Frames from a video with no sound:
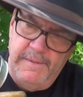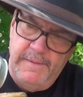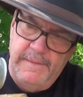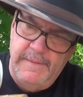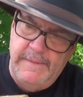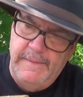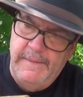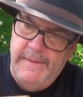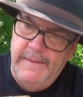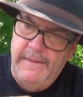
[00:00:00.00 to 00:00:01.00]

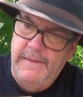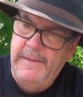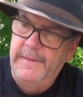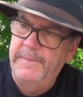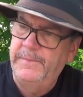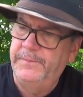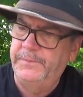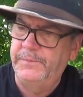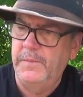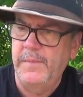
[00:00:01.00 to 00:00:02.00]
Nobody speaks.